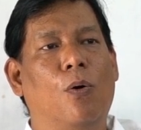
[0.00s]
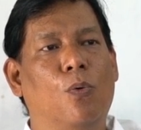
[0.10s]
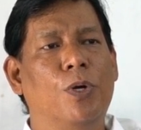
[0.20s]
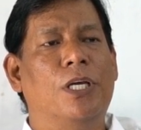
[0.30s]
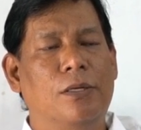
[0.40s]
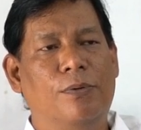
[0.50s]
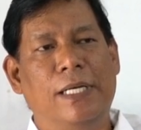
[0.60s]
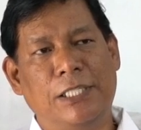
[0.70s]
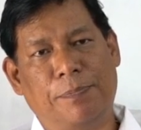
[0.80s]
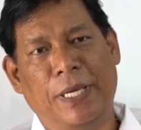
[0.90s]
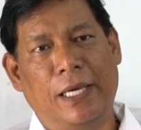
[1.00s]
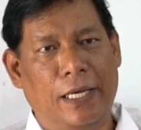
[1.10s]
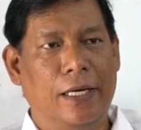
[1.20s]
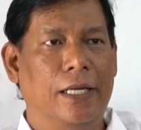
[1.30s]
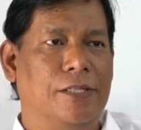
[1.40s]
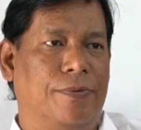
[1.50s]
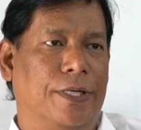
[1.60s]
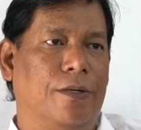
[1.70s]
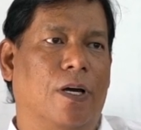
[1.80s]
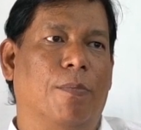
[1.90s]
We will speak in this
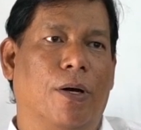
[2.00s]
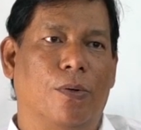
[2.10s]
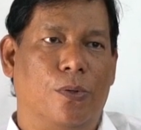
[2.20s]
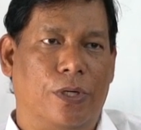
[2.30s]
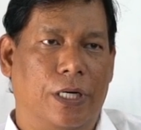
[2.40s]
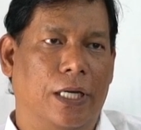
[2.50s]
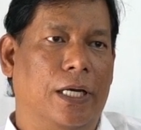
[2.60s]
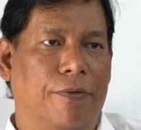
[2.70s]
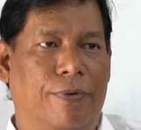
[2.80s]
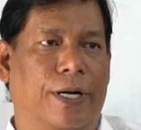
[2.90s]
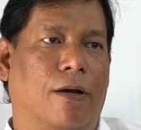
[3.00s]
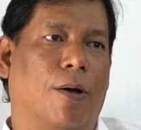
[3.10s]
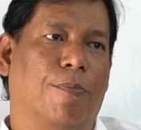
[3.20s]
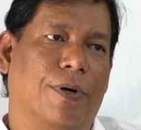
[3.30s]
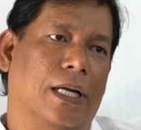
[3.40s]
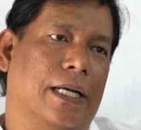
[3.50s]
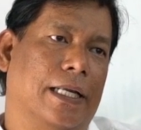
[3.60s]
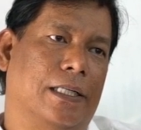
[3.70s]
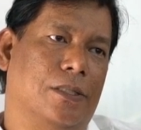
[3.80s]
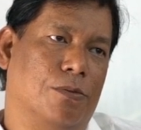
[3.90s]
video about three different components.
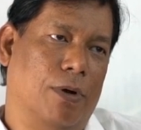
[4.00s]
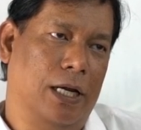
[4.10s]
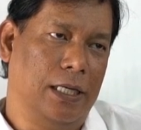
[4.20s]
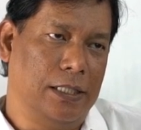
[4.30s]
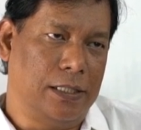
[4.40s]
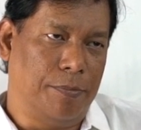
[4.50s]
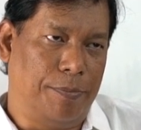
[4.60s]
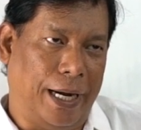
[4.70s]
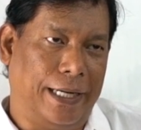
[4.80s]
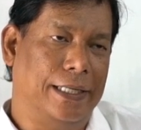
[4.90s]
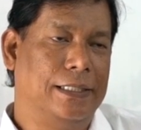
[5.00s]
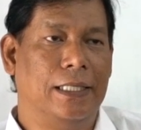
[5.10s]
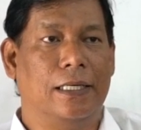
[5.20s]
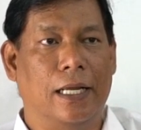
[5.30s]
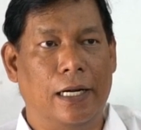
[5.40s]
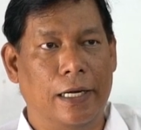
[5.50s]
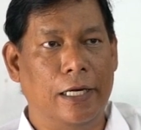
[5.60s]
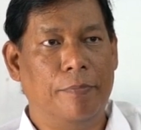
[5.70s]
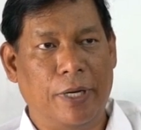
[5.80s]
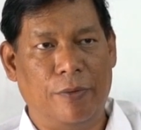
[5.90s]
That is, one is practicing the
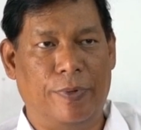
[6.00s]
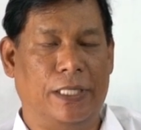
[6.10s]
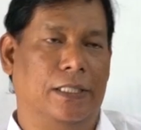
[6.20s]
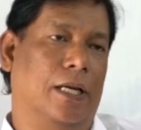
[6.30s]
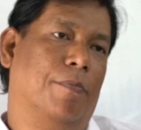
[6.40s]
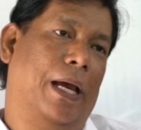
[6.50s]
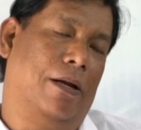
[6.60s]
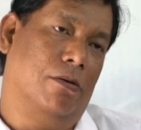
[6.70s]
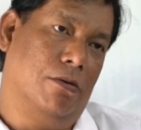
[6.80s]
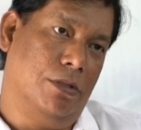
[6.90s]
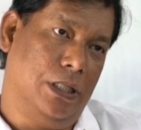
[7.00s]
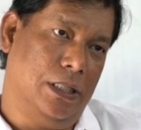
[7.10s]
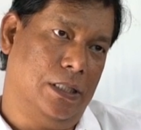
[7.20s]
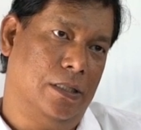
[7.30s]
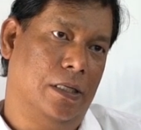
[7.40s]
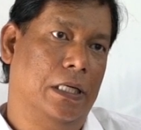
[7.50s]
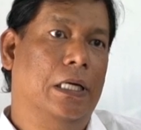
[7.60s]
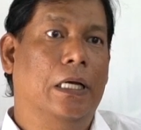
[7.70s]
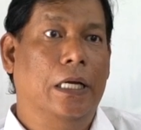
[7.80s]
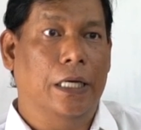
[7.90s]
lean manufacturing methodologies,
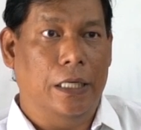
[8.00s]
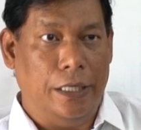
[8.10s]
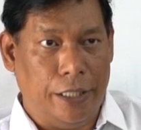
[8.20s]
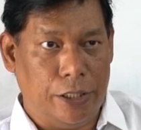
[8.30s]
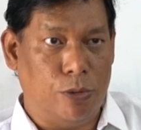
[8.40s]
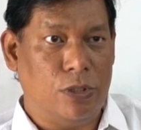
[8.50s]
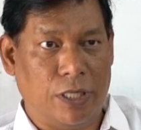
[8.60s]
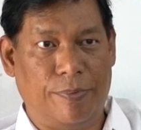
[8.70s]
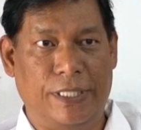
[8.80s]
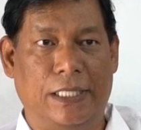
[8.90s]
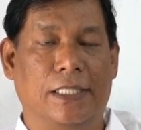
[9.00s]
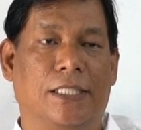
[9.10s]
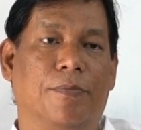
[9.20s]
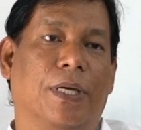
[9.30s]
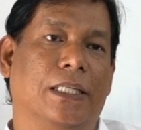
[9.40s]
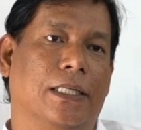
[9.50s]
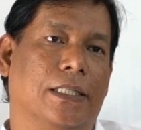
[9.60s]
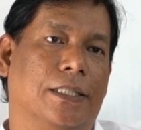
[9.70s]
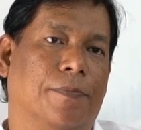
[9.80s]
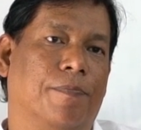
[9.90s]
resource efficiency
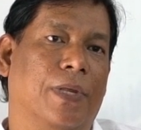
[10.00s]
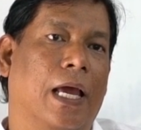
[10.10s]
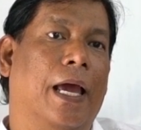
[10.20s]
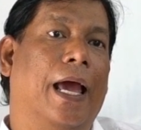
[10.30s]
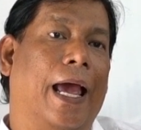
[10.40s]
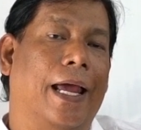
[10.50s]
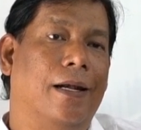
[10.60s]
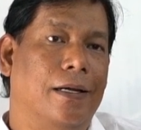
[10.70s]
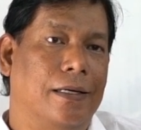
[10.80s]
measures and